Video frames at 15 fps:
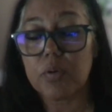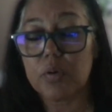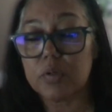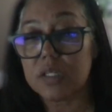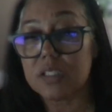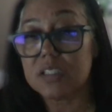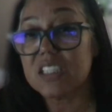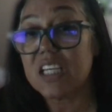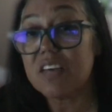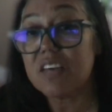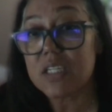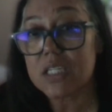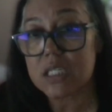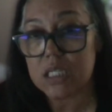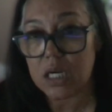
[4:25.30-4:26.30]

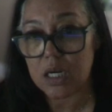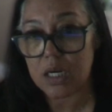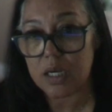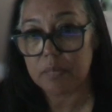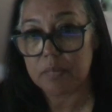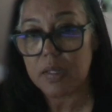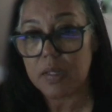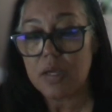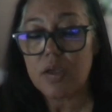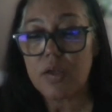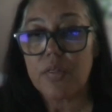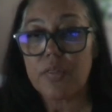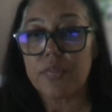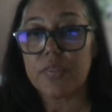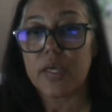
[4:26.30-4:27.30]
productivity time
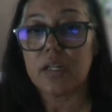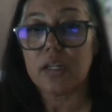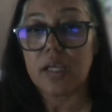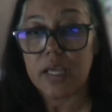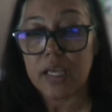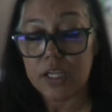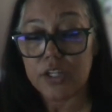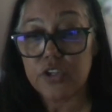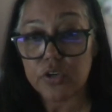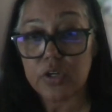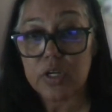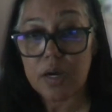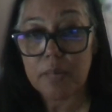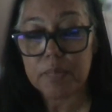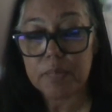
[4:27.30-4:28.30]
that in your
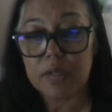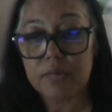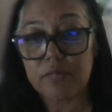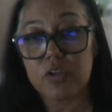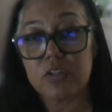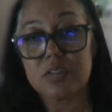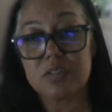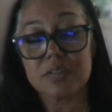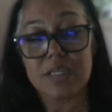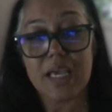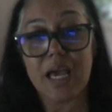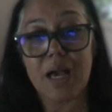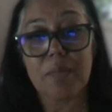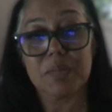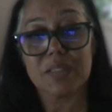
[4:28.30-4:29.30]
company versus
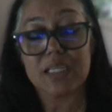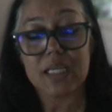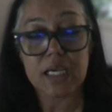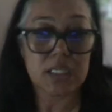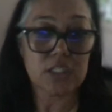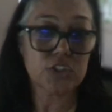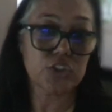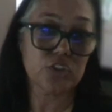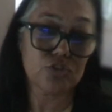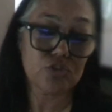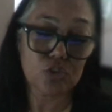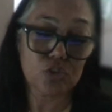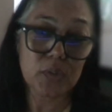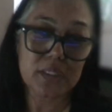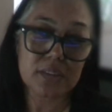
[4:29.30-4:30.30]
the application
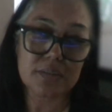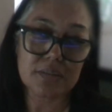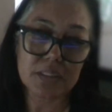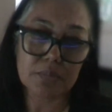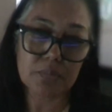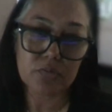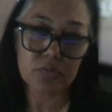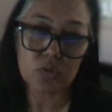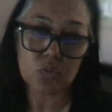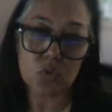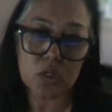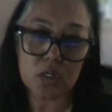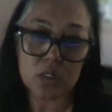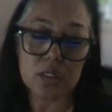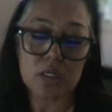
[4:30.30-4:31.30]
doing some of the
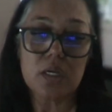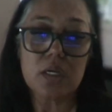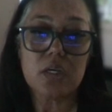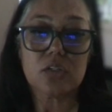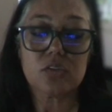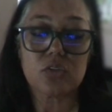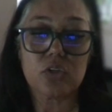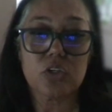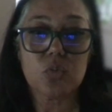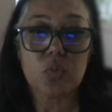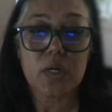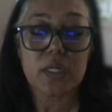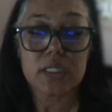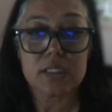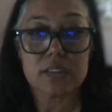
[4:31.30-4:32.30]
work. So you
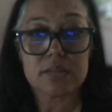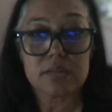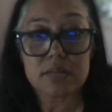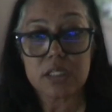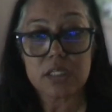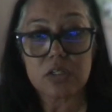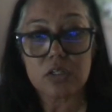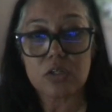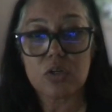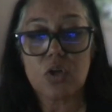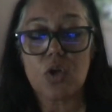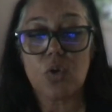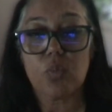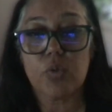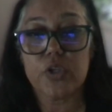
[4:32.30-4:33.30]
want to consider
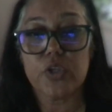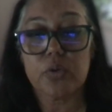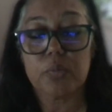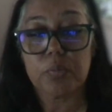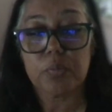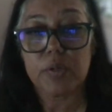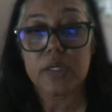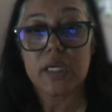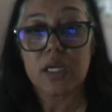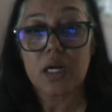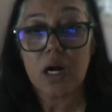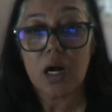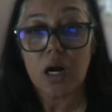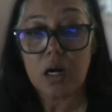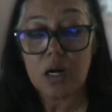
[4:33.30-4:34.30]
when you're bringing
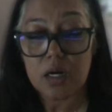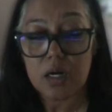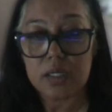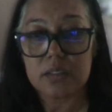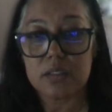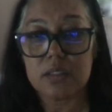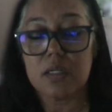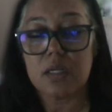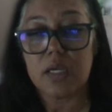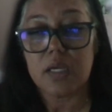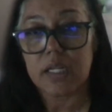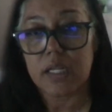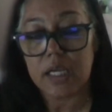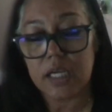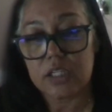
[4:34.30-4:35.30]
on
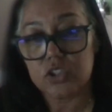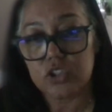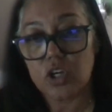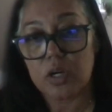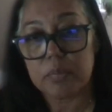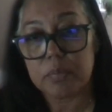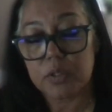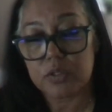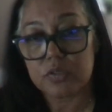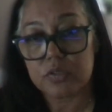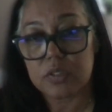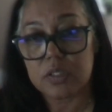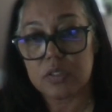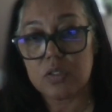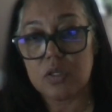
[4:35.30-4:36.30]
an HR
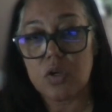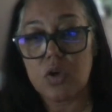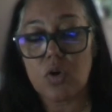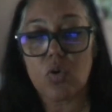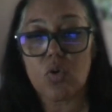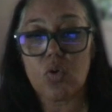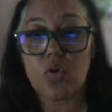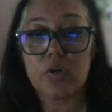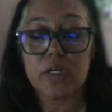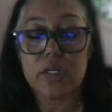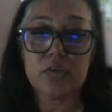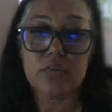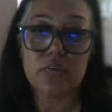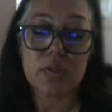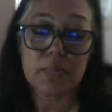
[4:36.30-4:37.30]
person or
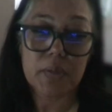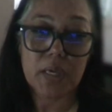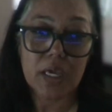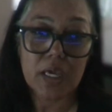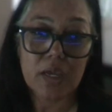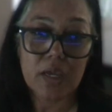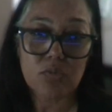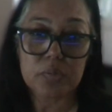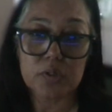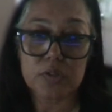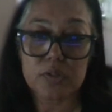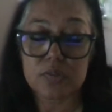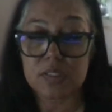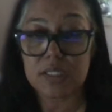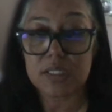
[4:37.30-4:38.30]
even a payroll
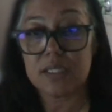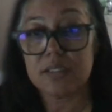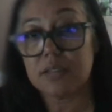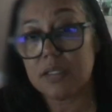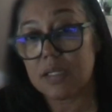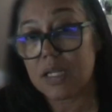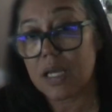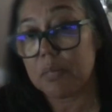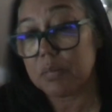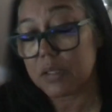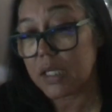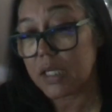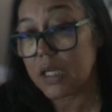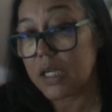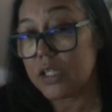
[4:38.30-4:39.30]
person, is it an
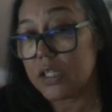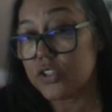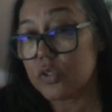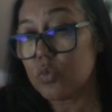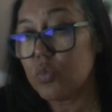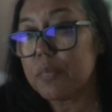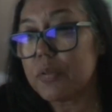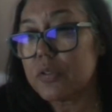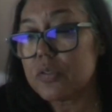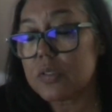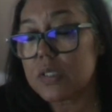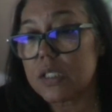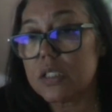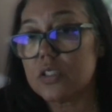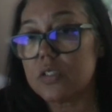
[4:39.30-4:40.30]
application? What
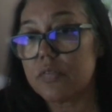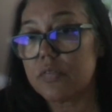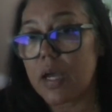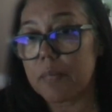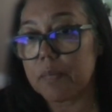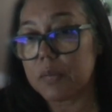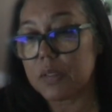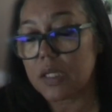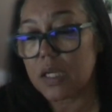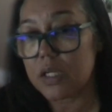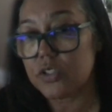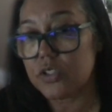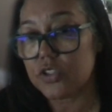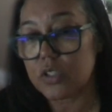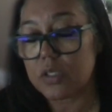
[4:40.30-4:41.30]
percentage of
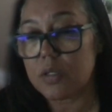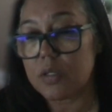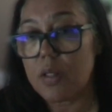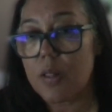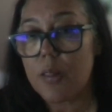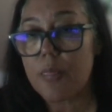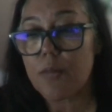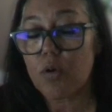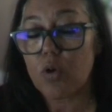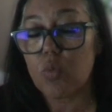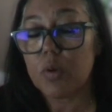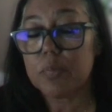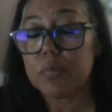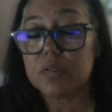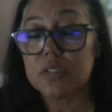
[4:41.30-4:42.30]
application or
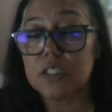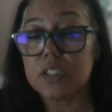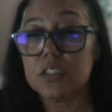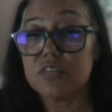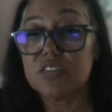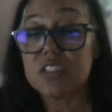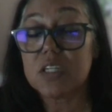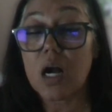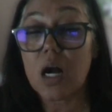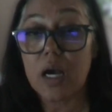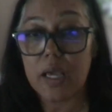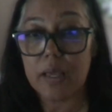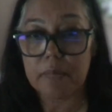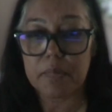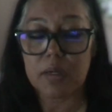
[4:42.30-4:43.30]
what percentage of
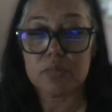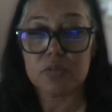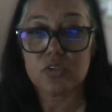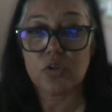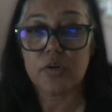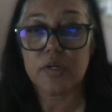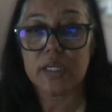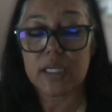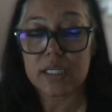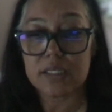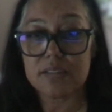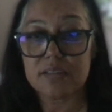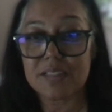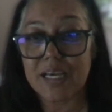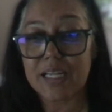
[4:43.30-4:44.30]
time, I'm sorry,
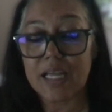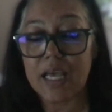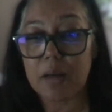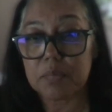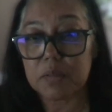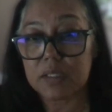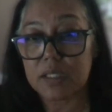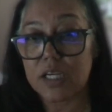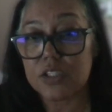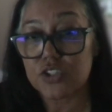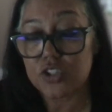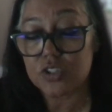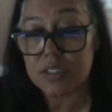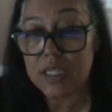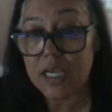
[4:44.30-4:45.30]
is that
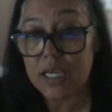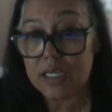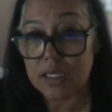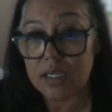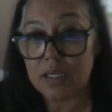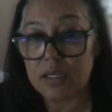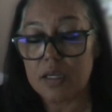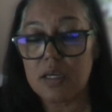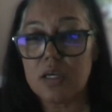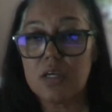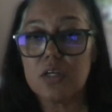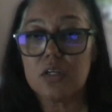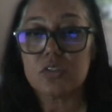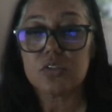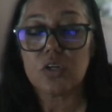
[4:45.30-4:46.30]
application taking?
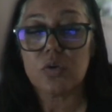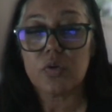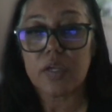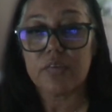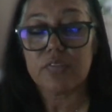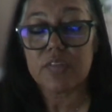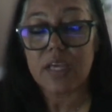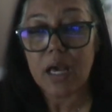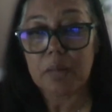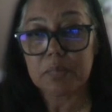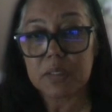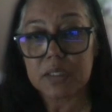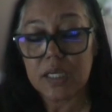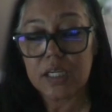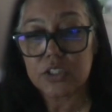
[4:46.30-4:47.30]
So if the
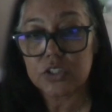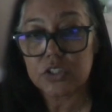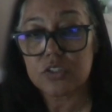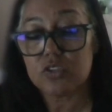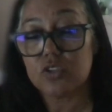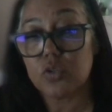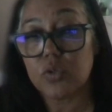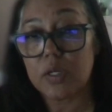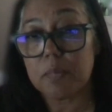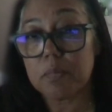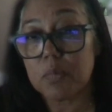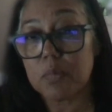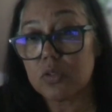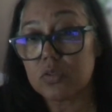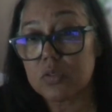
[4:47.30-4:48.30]
application is
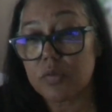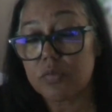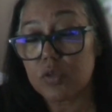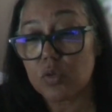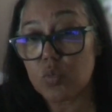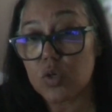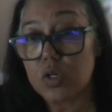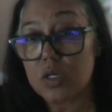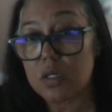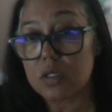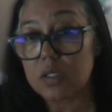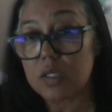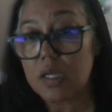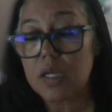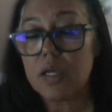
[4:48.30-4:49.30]
doing most of the
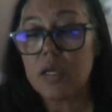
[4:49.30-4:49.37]
work,